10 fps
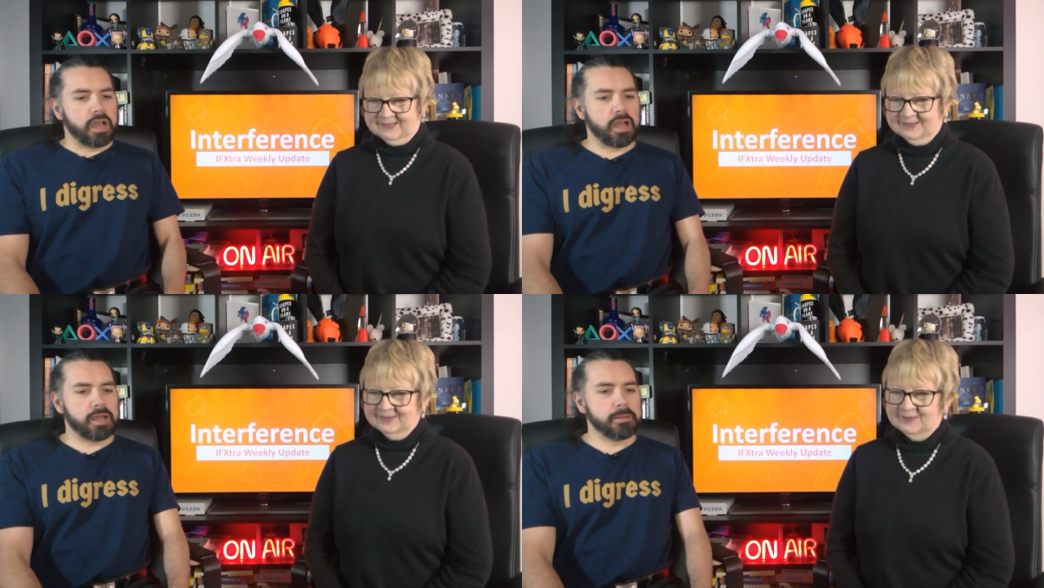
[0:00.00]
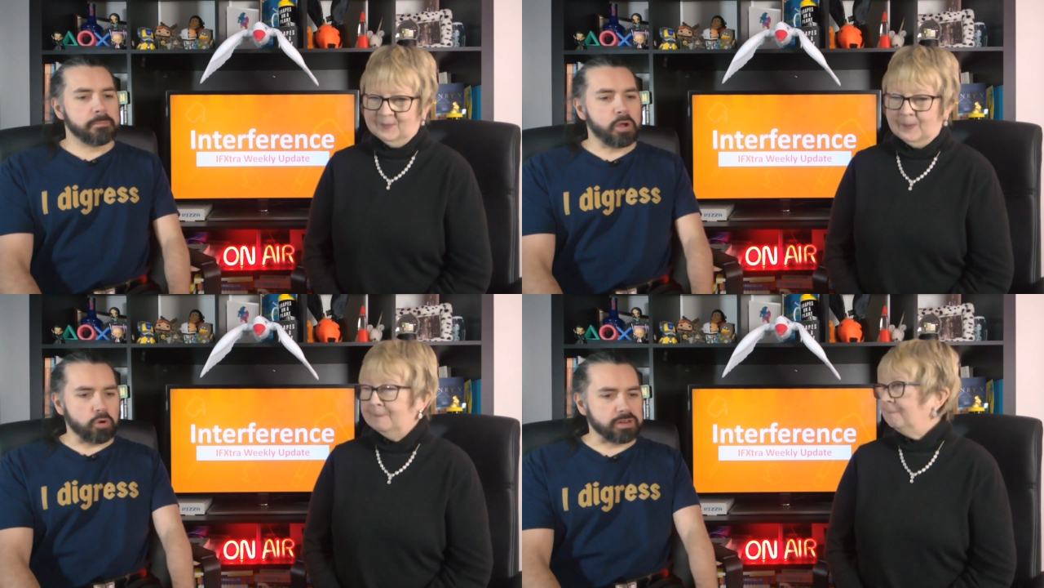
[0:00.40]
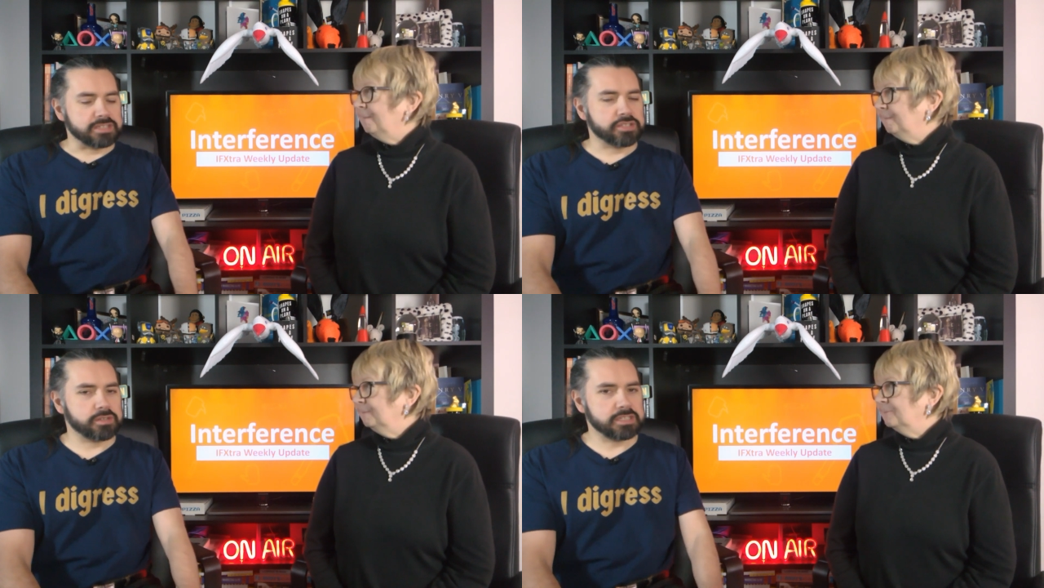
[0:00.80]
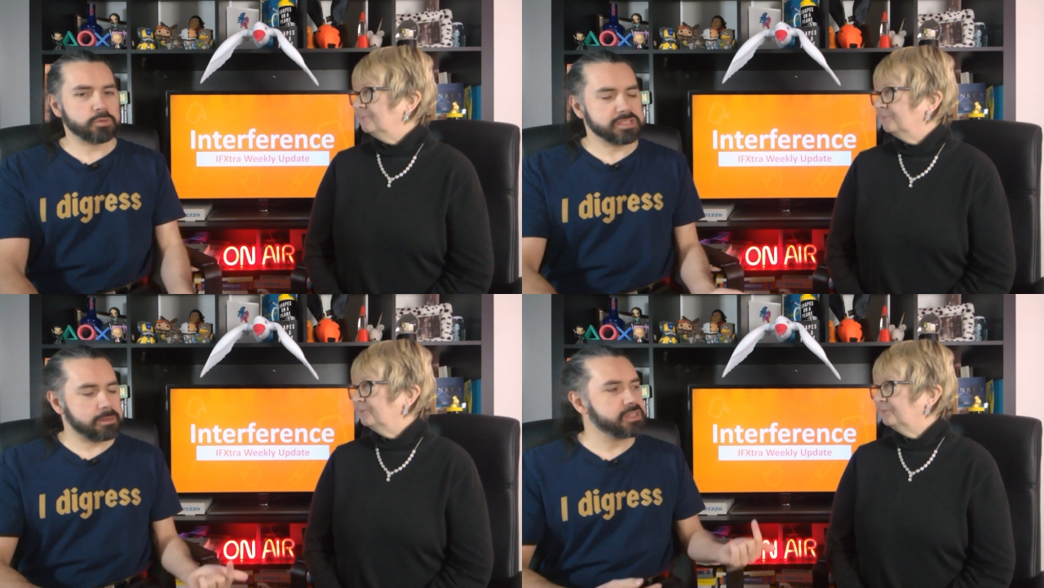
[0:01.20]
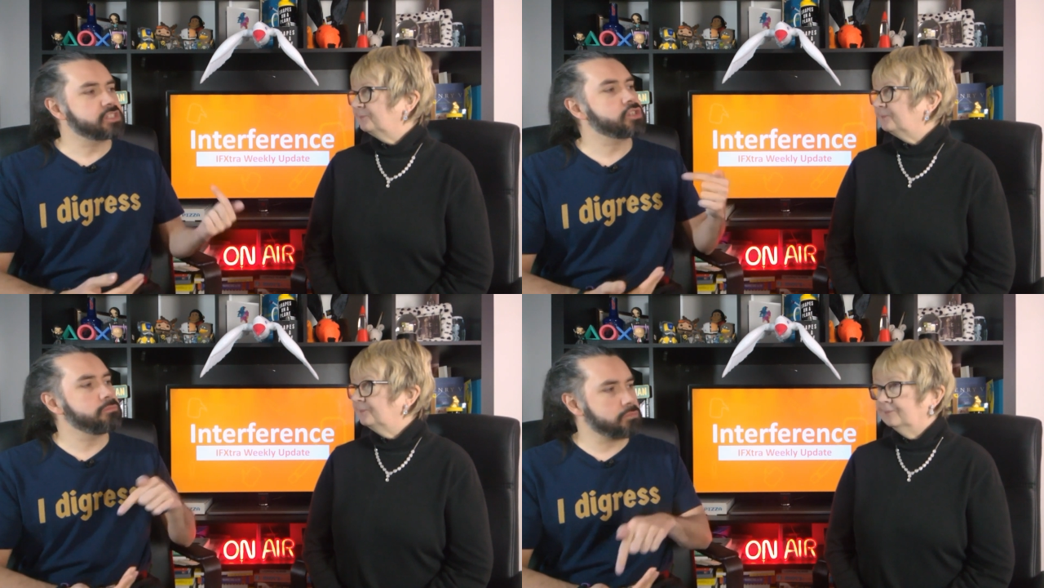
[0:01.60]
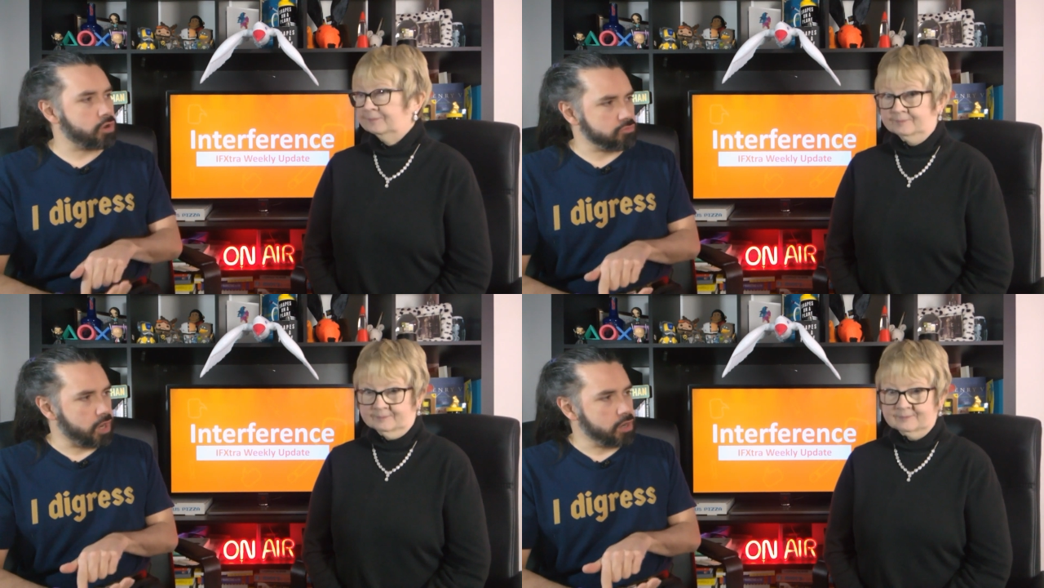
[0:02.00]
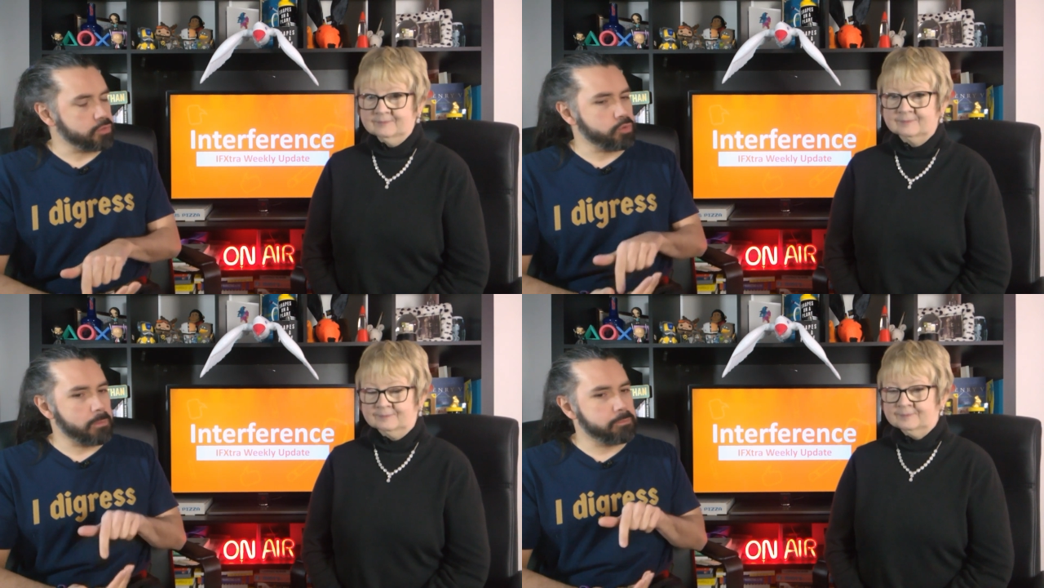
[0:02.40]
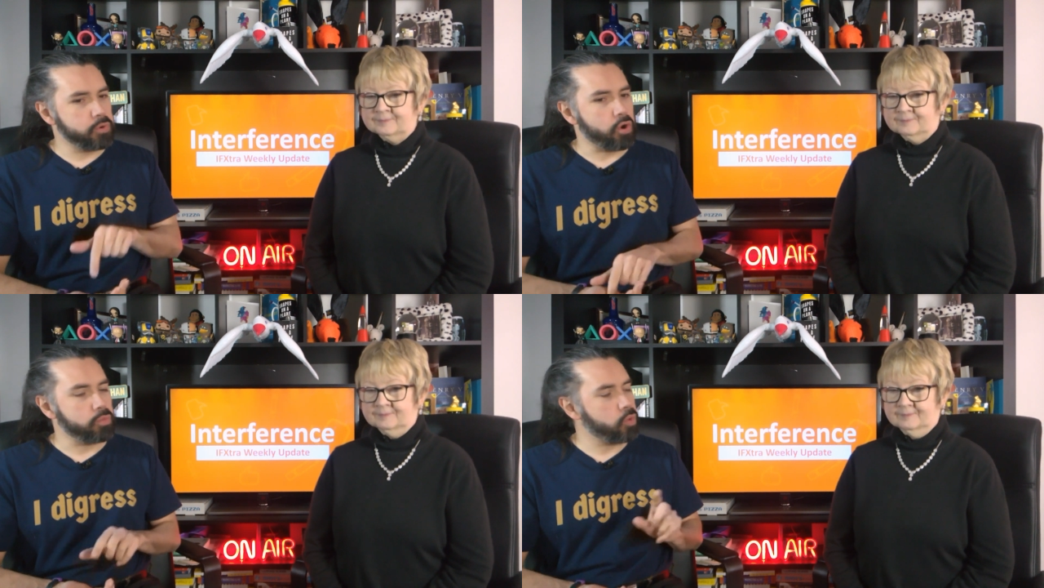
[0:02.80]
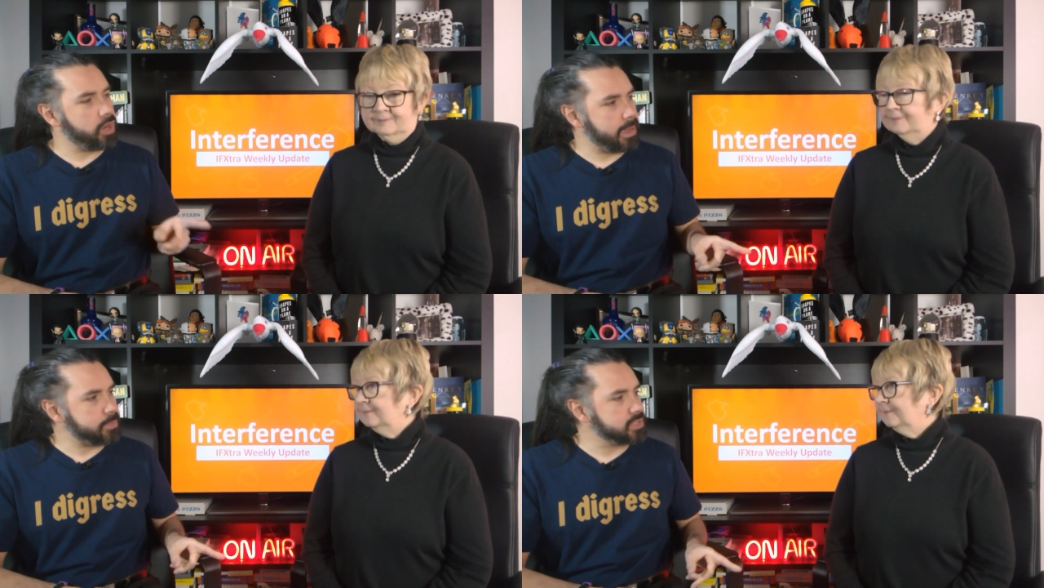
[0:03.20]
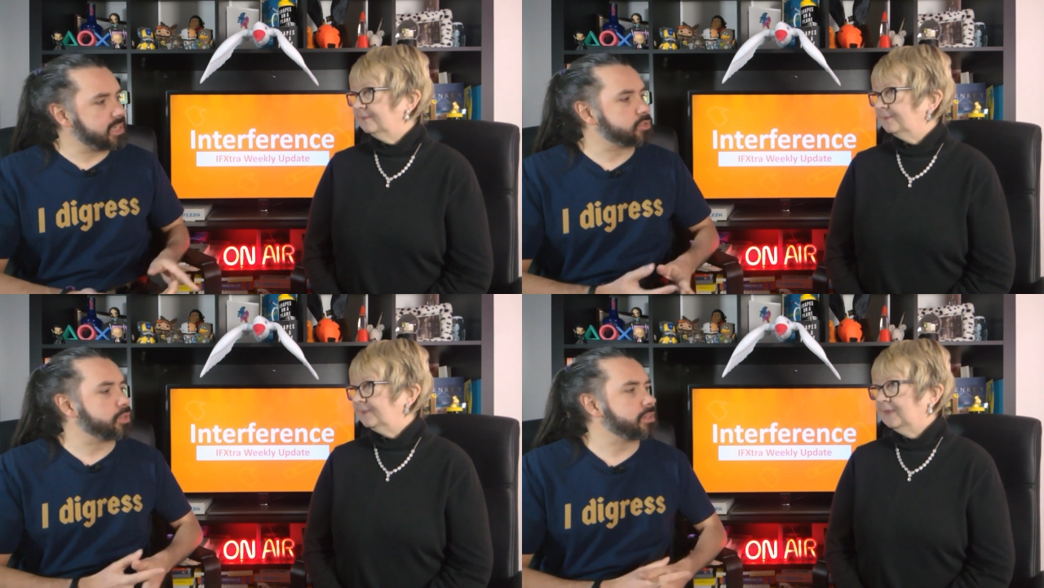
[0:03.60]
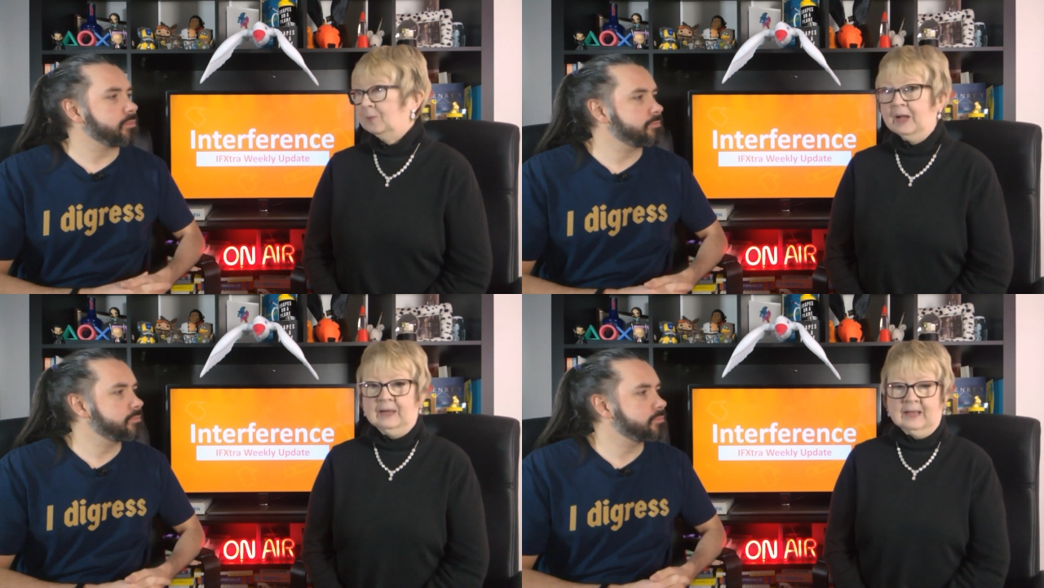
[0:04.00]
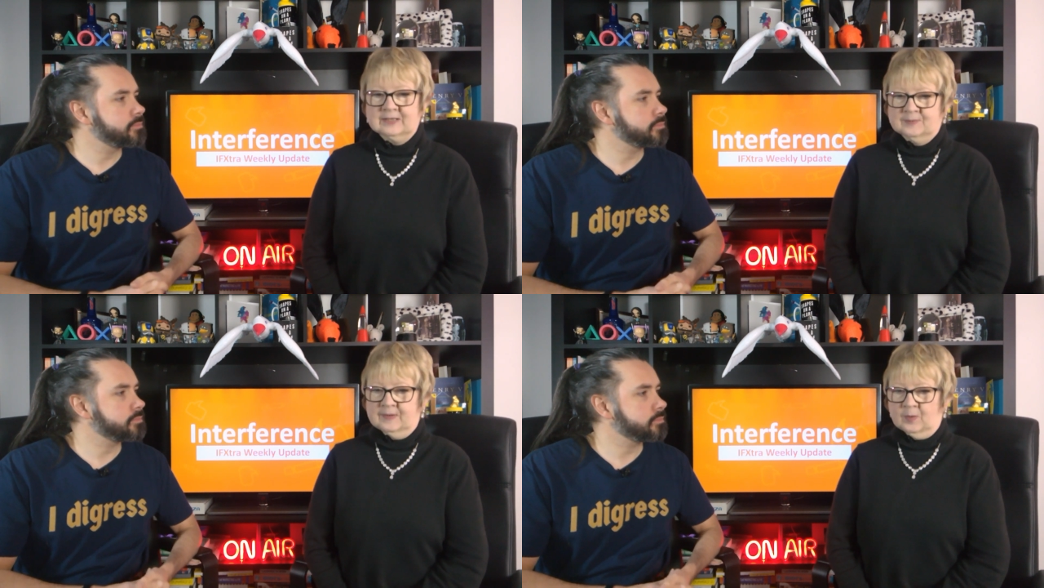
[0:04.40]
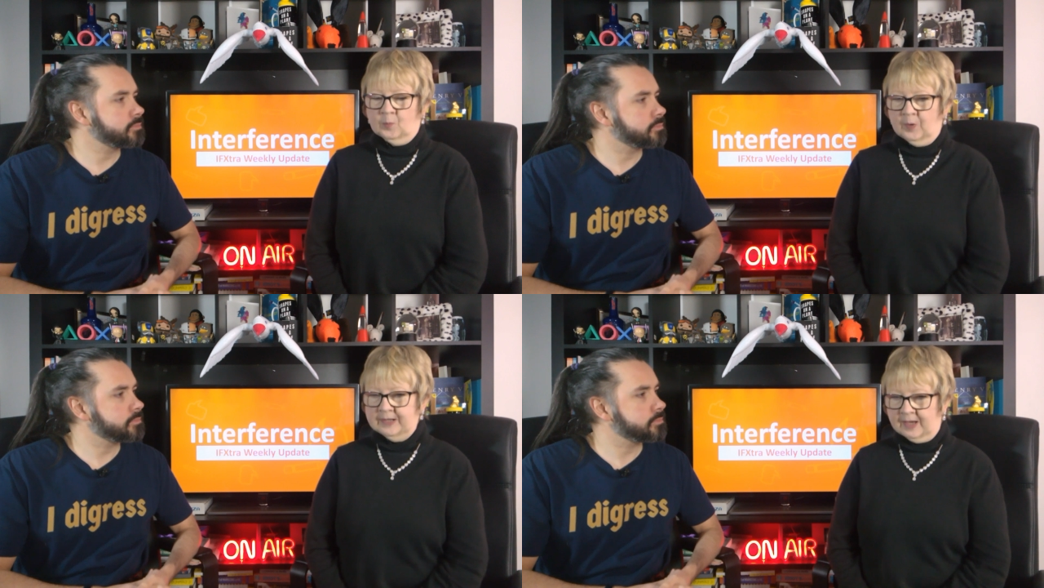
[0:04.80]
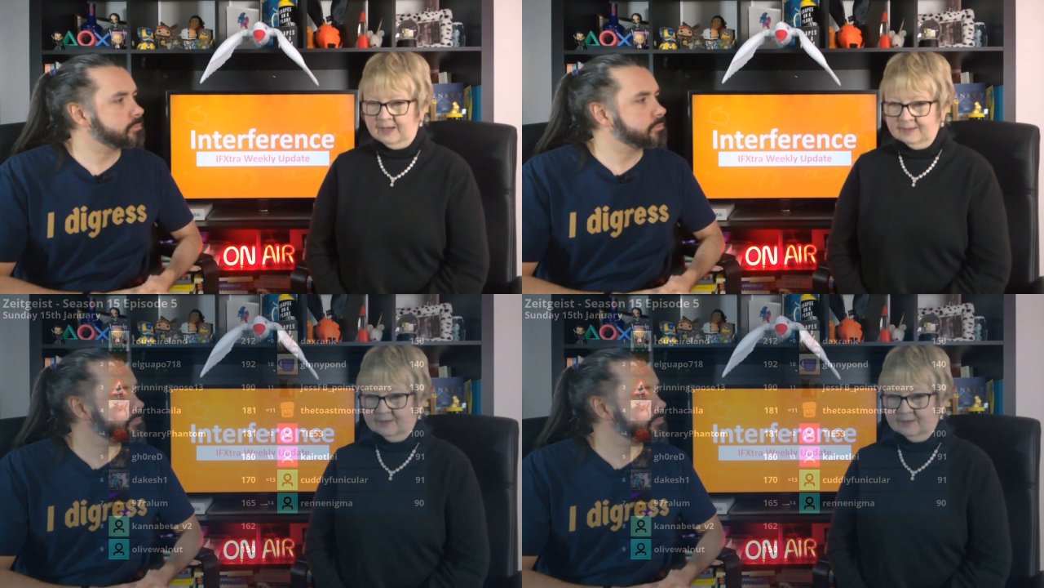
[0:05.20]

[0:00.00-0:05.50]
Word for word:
Speaker 1: um, all right, so that's what's happening tomorrow. Mm. But what happened last week?
Speaker 2: Well, last week the winner